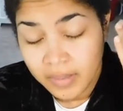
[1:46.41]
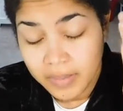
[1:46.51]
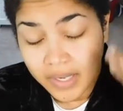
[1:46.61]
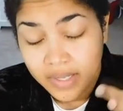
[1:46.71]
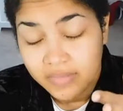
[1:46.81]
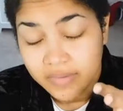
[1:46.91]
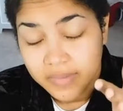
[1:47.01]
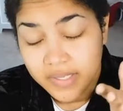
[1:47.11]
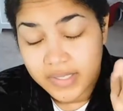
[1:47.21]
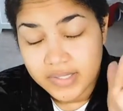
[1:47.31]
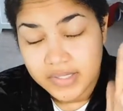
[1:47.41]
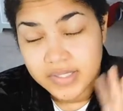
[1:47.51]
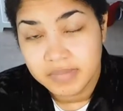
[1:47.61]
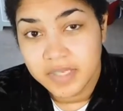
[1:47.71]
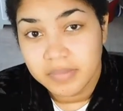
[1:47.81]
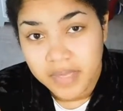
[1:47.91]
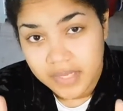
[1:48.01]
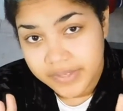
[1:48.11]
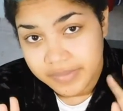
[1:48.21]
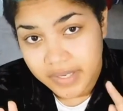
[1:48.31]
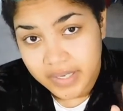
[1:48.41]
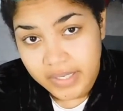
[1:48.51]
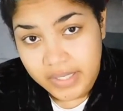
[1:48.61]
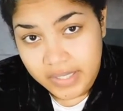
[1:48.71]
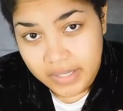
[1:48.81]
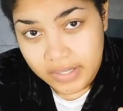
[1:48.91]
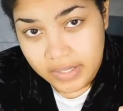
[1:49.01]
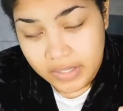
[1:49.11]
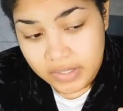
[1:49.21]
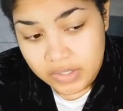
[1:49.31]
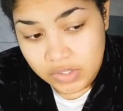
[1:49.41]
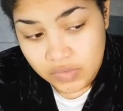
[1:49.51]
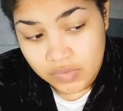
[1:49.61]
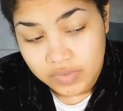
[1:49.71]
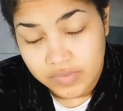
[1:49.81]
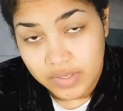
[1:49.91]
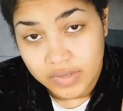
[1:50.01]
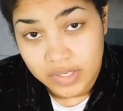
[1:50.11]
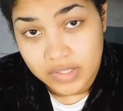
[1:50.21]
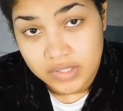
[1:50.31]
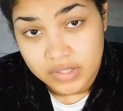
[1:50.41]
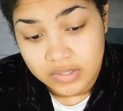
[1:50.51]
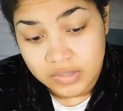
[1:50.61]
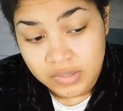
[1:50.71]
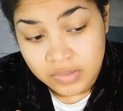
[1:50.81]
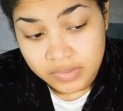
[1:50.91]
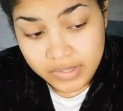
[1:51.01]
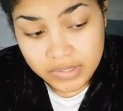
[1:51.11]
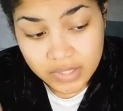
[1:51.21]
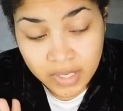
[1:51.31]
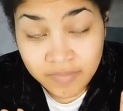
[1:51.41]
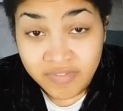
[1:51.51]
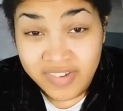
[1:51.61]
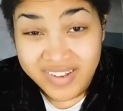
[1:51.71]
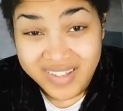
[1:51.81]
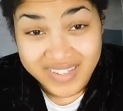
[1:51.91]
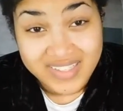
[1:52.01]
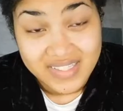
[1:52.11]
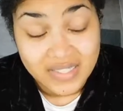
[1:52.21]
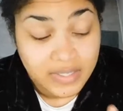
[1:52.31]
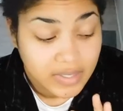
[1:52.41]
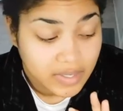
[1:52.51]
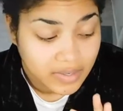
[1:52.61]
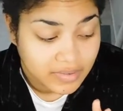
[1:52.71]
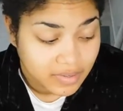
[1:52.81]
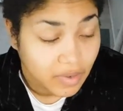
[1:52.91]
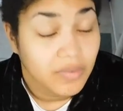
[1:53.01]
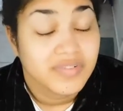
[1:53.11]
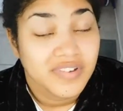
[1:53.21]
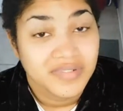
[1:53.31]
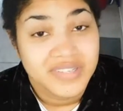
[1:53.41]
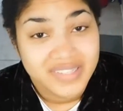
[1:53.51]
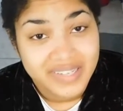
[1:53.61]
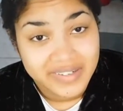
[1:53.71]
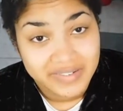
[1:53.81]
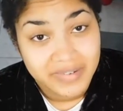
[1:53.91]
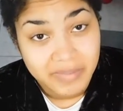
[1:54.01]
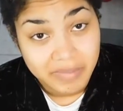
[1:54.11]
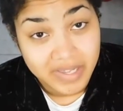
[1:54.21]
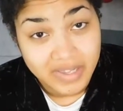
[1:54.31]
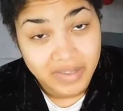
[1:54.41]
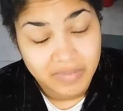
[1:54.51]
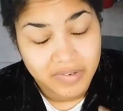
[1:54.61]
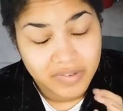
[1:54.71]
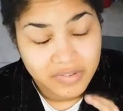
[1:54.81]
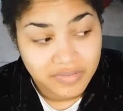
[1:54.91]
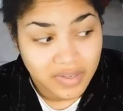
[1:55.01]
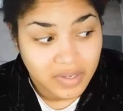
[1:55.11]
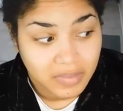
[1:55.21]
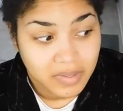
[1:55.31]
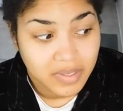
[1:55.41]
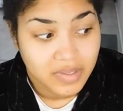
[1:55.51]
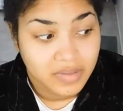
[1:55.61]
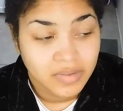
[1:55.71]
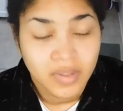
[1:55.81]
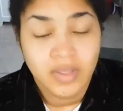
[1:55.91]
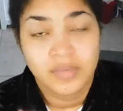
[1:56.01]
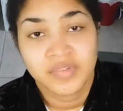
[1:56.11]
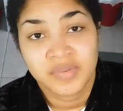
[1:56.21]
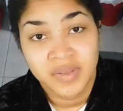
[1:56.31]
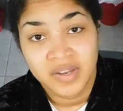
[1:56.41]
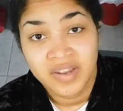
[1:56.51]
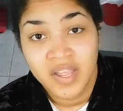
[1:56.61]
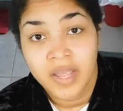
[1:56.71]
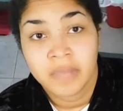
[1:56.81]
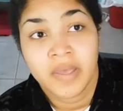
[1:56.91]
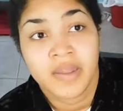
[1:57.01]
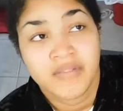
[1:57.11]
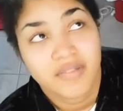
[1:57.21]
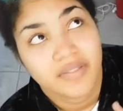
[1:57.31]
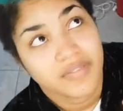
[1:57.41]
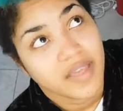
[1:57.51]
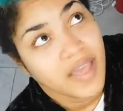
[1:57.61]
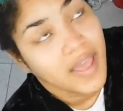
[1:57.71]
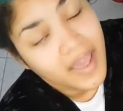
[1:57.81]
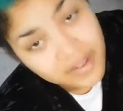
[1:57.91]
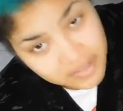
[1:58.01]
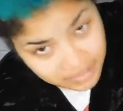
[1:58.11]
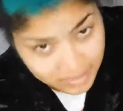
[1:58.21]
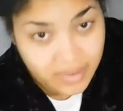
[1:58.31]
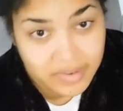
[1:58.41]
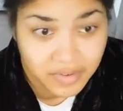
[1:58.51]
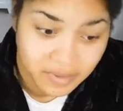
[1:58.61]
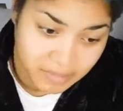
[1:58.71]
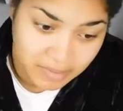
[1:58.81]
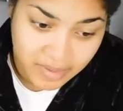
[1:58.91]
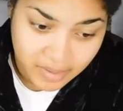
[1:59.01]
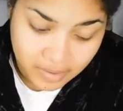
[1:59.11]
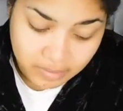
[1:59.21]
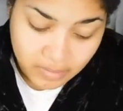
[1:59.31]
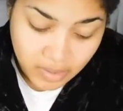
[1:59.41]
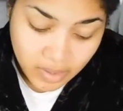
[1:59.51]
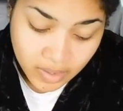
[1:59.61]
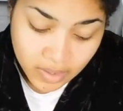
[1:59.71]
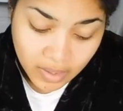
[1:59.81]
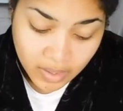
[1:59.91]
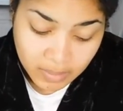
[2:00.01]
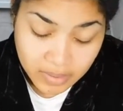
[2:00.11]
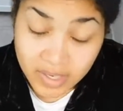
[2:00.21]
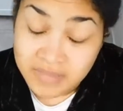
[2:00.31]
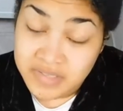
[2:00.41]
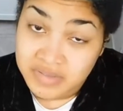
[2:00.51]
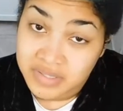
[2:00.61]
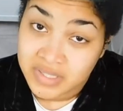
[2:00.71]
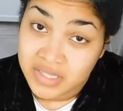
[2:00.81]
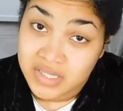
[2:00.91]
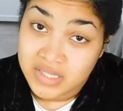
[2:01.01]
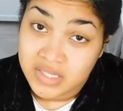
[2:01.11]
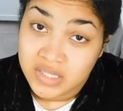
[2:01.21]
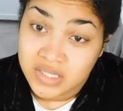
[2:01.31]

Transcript: But I love it because it's minimized my need to use foundation which I'm very lazy and I don't always like doing my makeup, which is funny because once upon a time I never left the house without doing my makeup, but now I'm just really lazy.